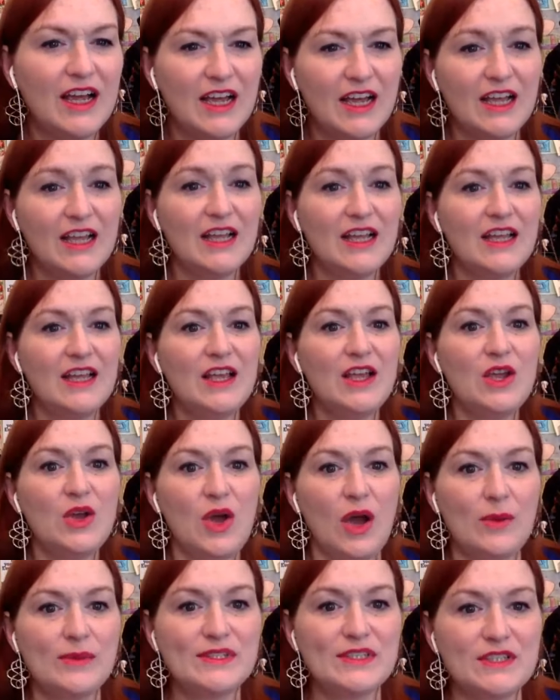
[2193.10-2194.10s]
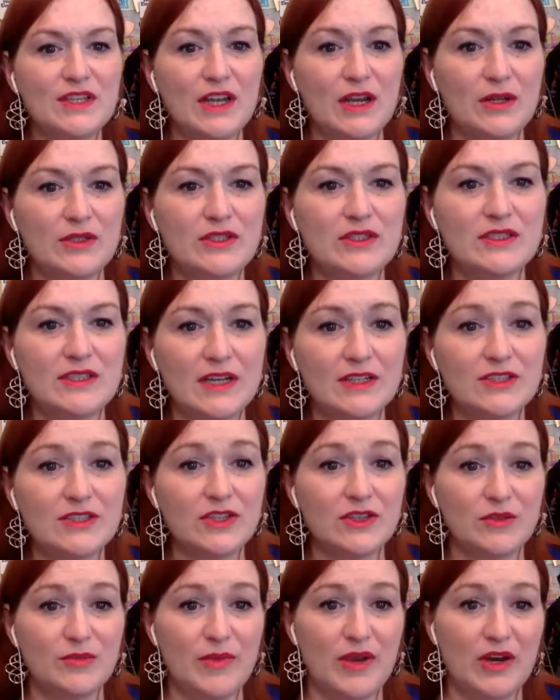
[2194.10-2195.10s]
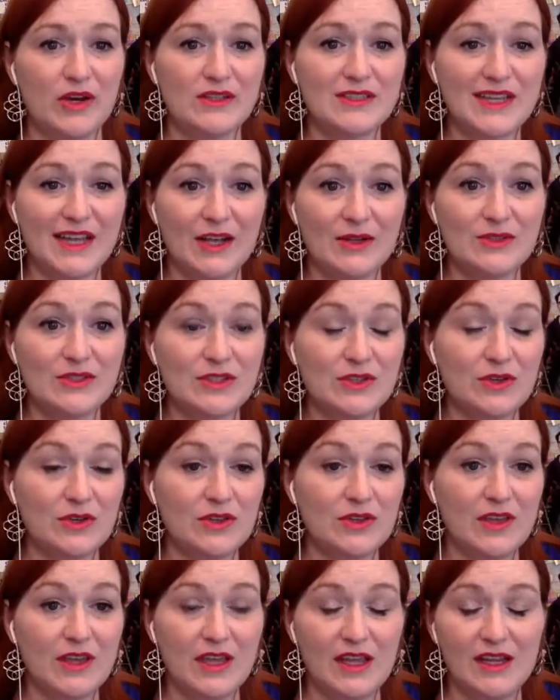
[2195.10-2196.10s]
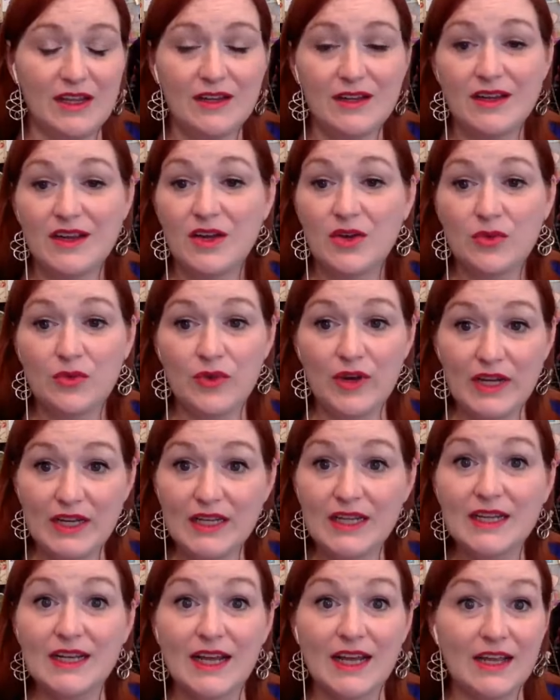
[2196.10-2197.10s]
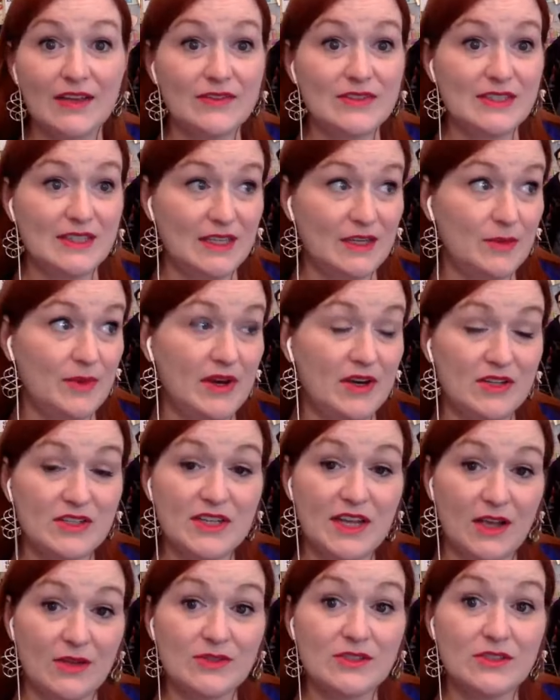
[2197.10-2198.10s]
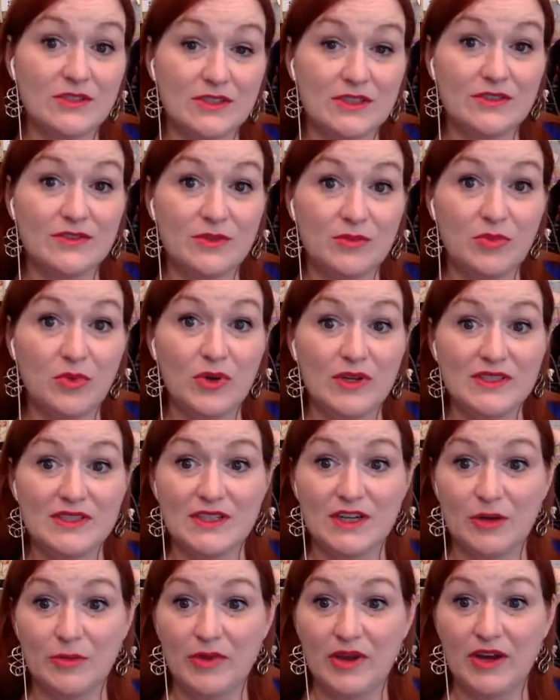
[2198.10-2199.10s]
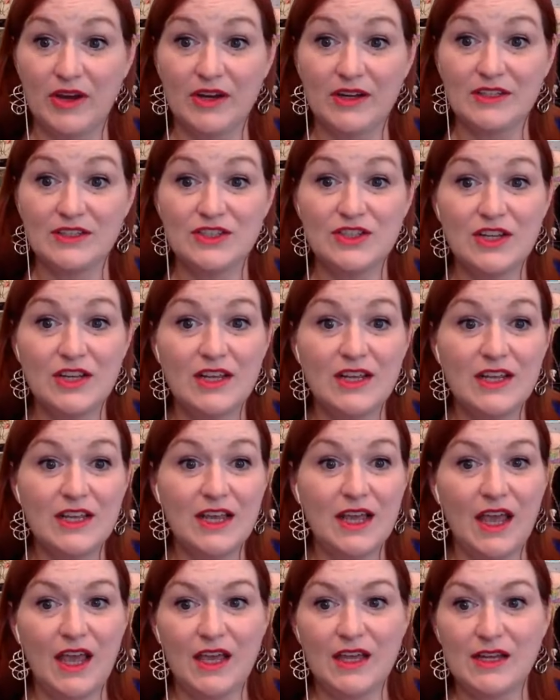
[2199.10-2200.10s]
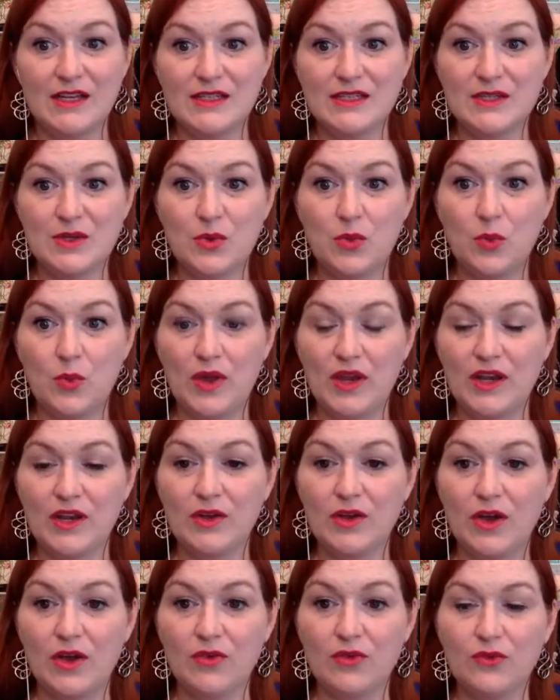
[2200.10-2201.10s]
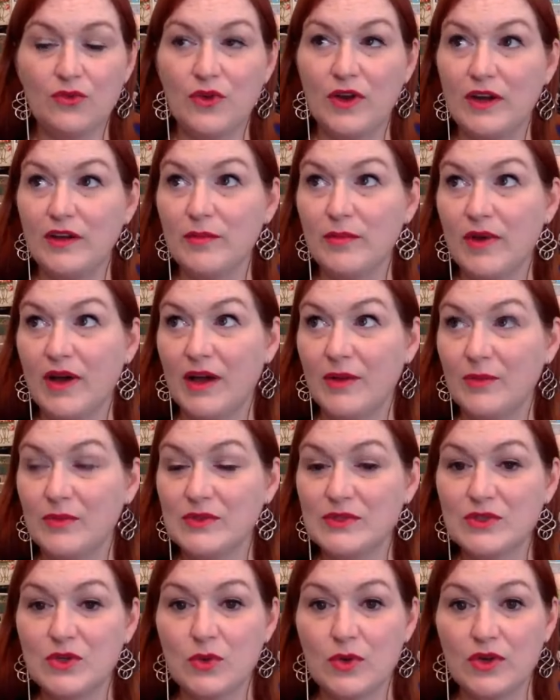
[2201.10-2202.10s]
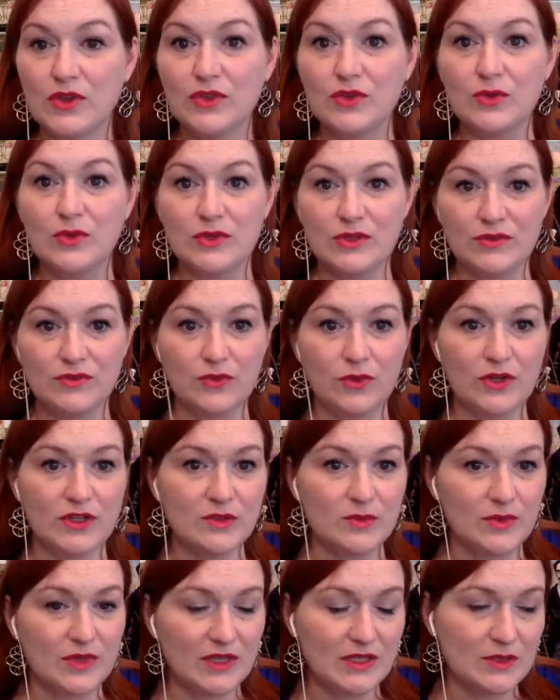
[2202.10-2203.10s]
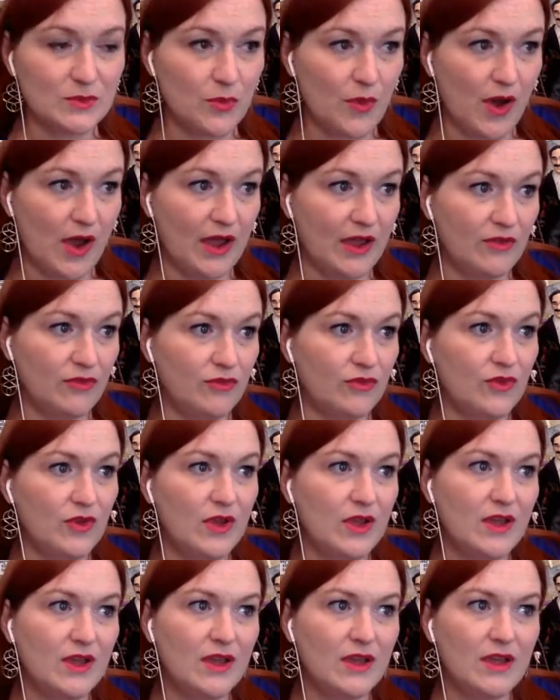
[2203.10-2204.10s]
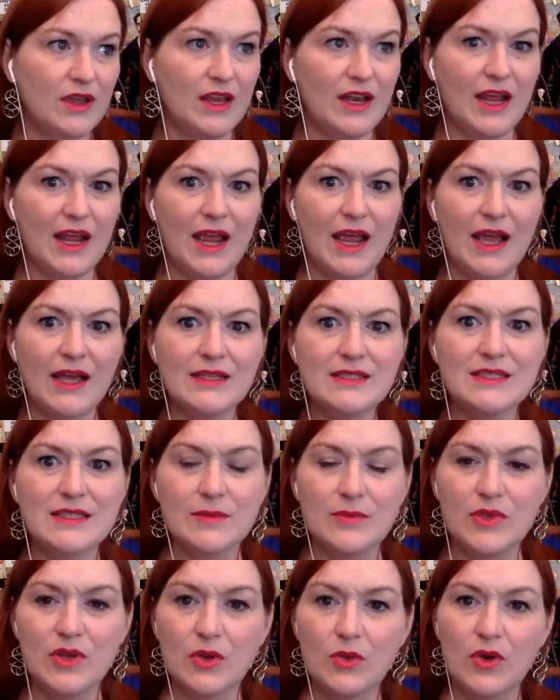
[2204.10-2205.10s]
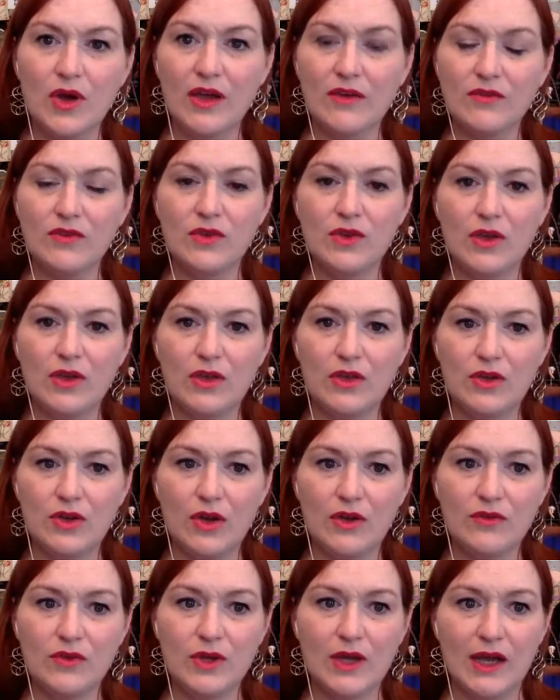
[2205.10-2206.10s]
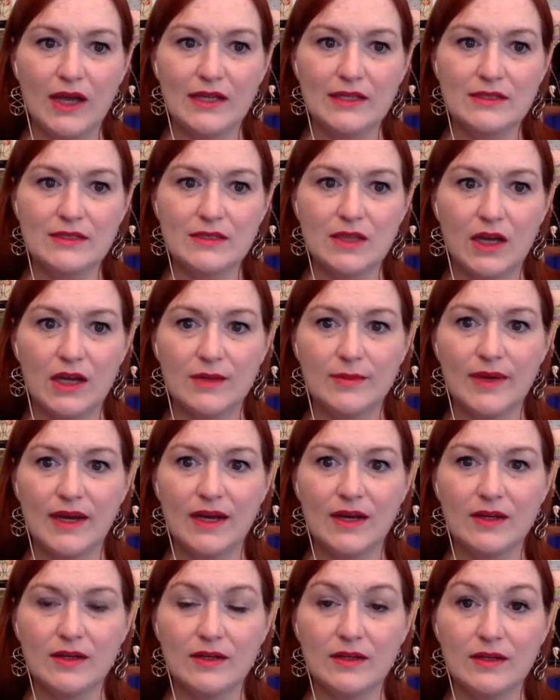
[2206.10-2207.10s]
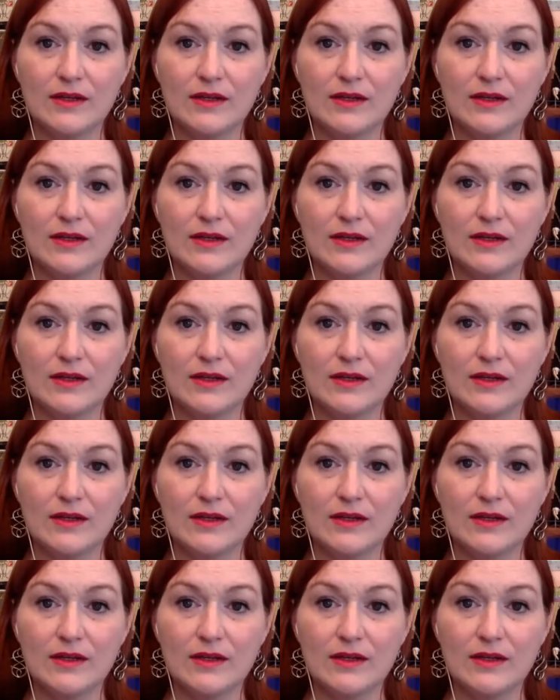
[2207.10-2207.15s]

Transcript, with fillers: I was just going to touch on the marriage counselor thing. Randy and I have seen a marriage counselor at different points in our marriage. And when a, a friend of mine was going through a divorce with his wife, and I asked him, you know, have you, you know, have you guys thought about,